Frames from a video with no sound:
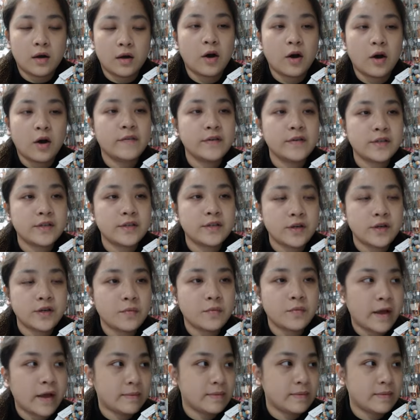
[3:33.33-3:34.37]
official
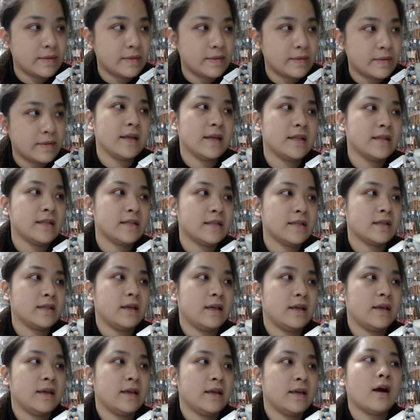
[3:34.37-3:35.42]
website,
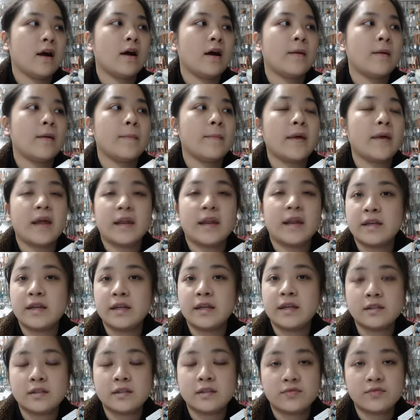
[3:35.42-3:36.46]
here are many
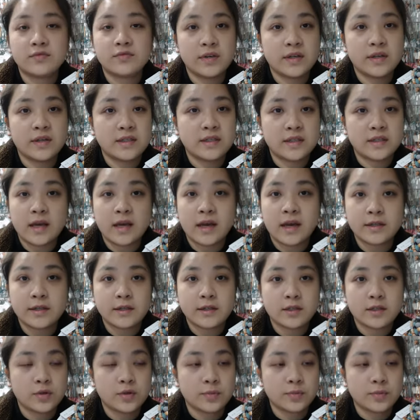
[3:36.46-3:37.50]
different
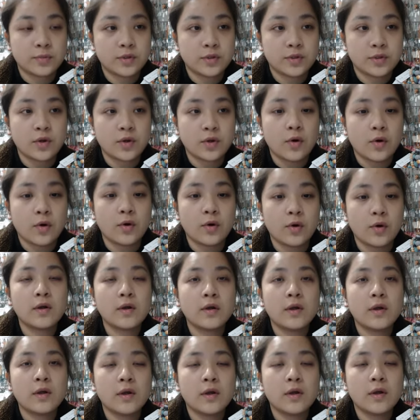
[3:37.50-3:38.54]
kinds of stone
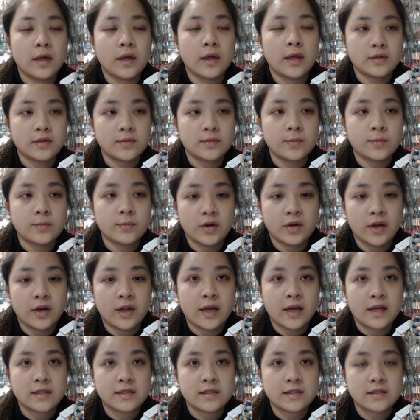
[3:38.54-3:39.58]
and
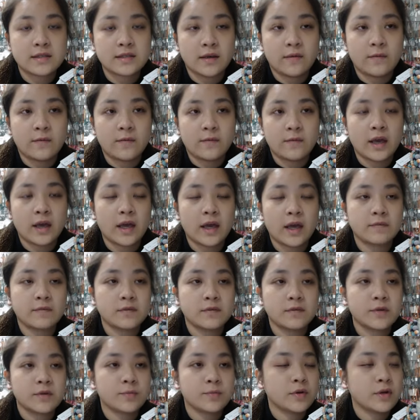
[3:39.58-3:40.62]
products, and we have
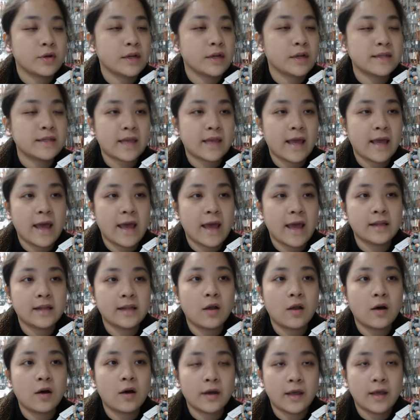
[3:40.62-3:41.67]
the products
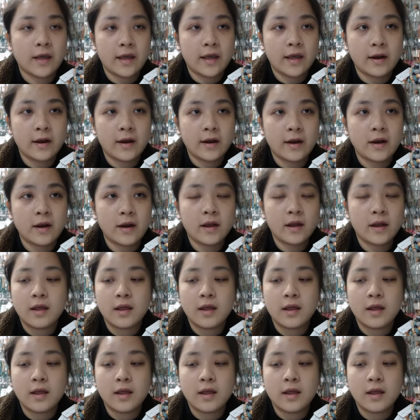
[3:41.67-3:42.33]
catalog here.